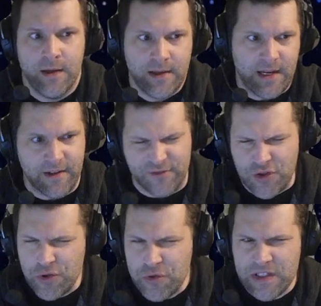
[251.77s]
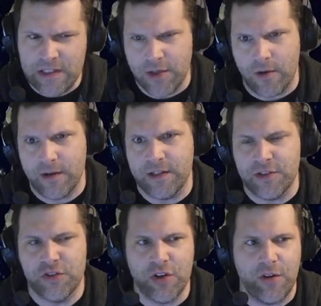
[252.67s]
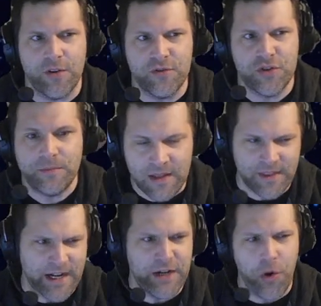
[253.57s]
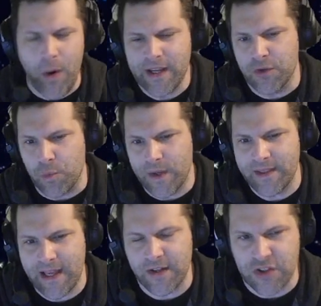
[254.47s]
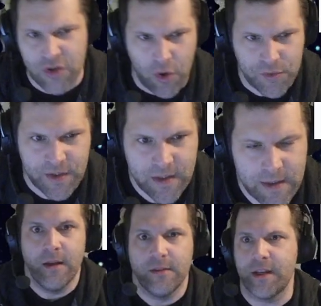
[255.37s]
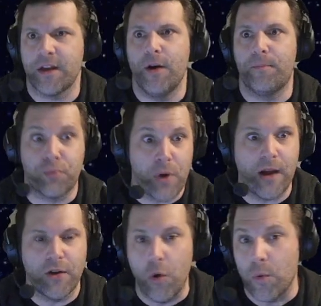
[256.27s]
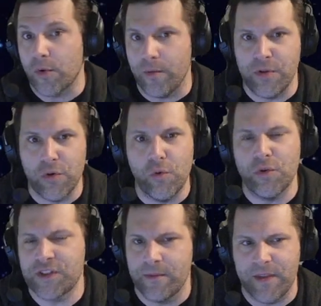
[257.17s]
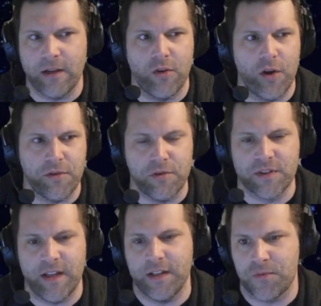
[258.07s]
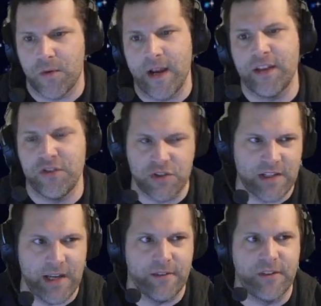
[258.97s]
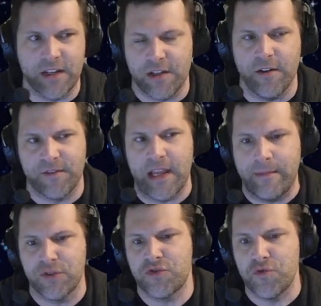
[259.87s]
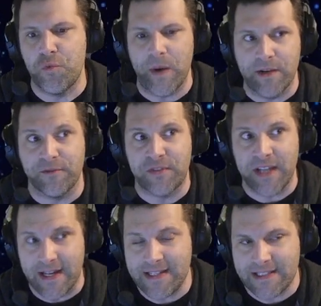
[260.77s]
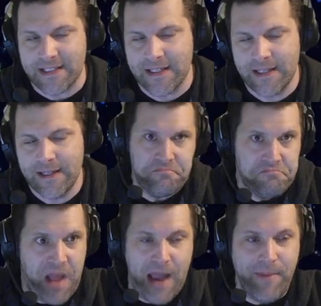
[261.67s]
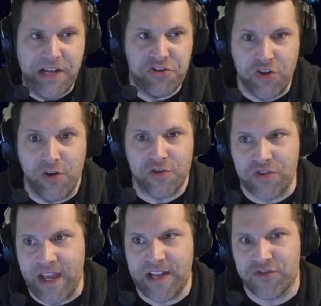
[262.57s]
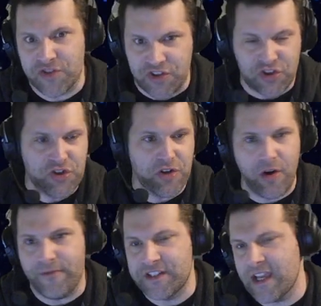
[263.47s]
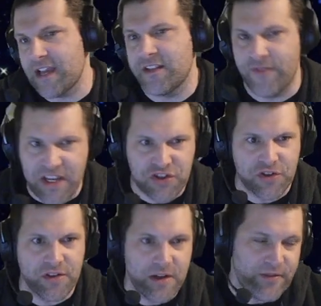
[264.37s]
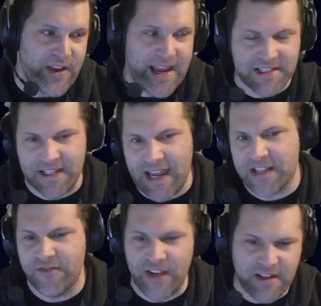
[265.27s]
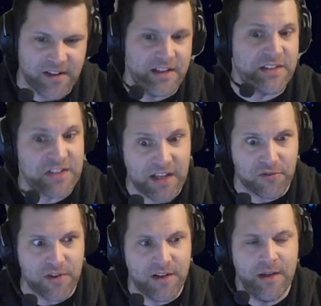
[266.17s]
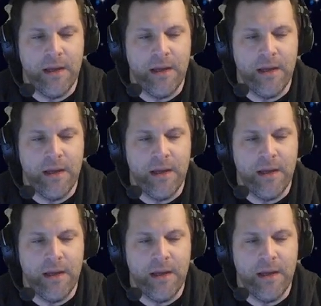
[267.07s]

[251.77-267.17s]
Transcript: kind of juicy target to charge, that I know I can win that assault, like a Bronco or a Mule, something along those lines where I can just kind of get enough damage through weight of dice. I might charge that just to shut off its activation if it hasn't activated, etc.